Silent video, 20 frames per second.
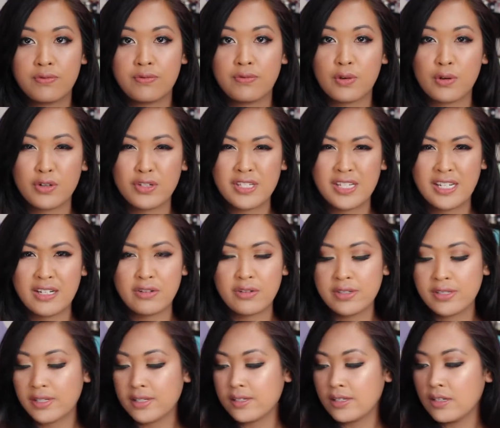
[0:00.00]
$14 or
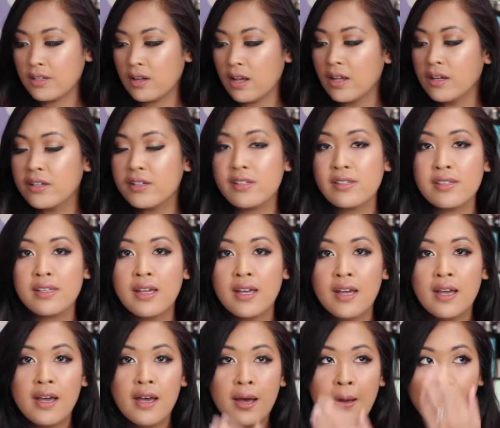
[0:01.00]
$16,
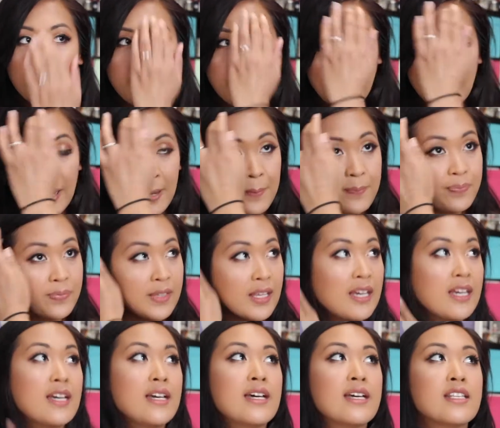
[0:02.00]
but
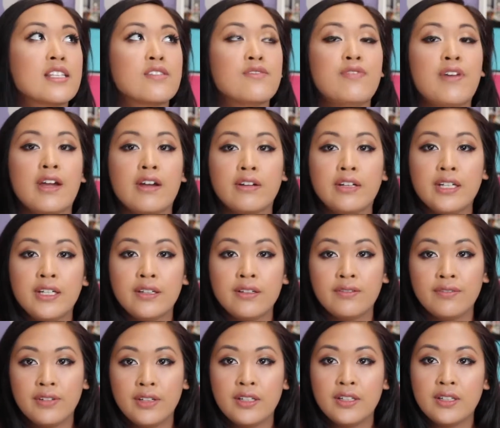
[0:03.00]
it's very
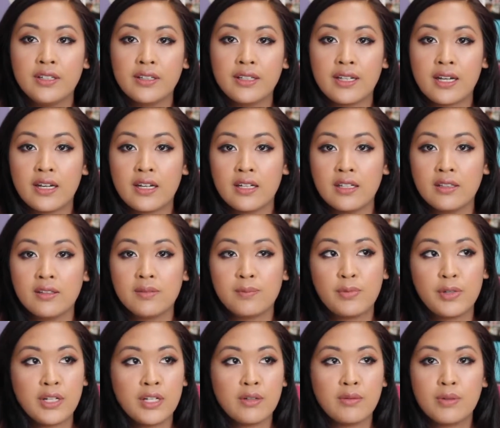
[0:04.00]
convenient. Like I can
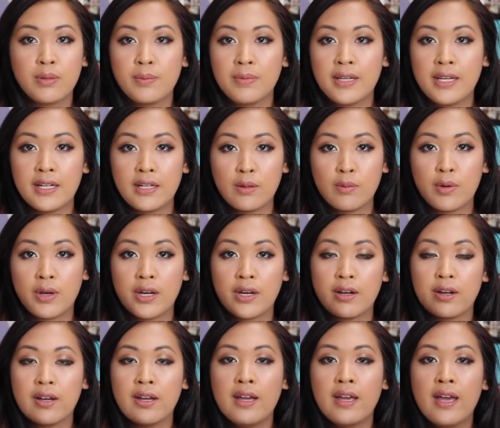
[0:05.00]
bring it with me
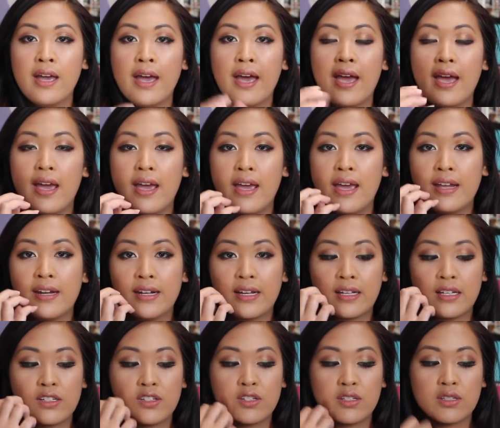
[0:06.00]
anywhere. And I
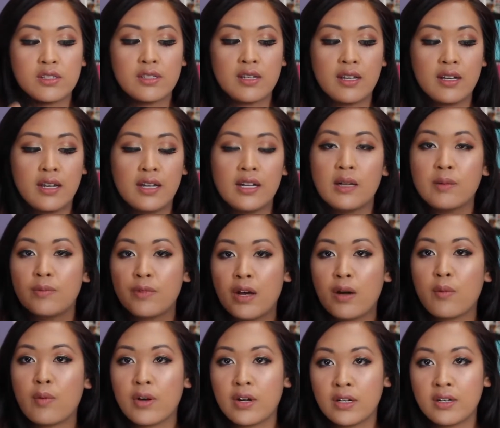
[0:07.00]
can just, and I'm
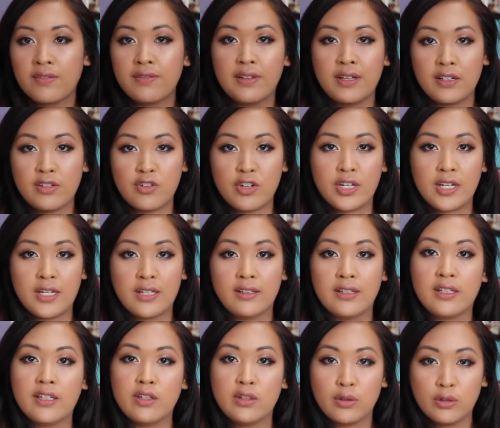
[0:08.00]
not worried of like drinking
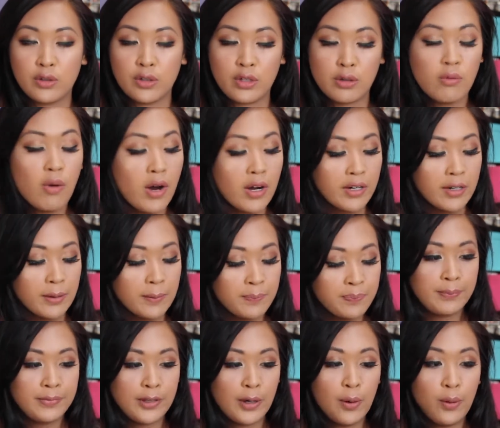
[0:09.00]
like, you know, dirty water.
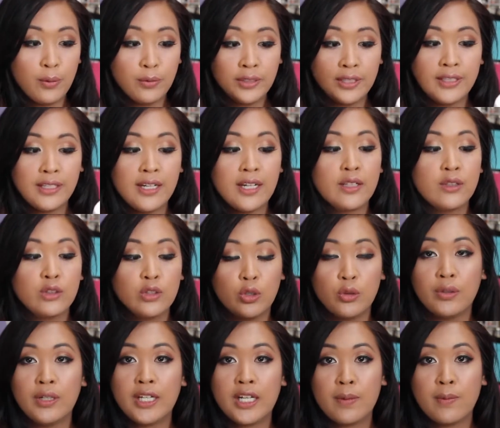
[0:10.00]
The only thing I
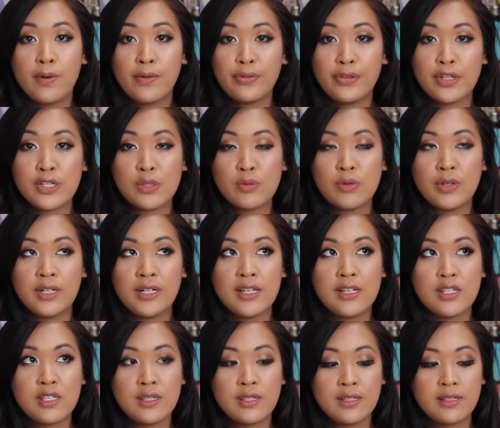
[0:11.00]
don't like about this one
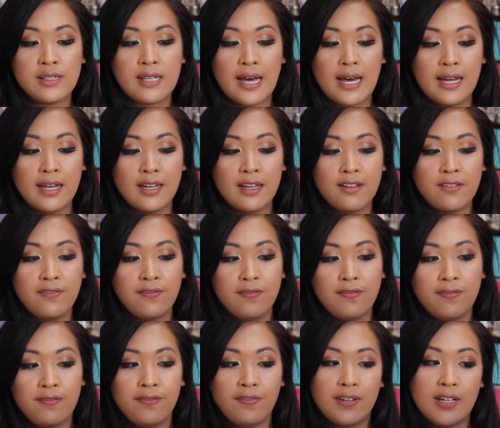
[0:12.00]
is that if
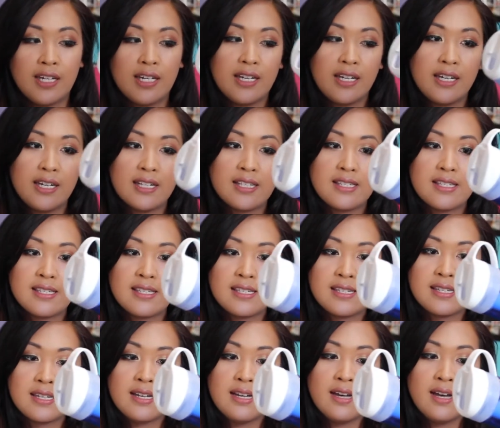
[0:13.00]
it's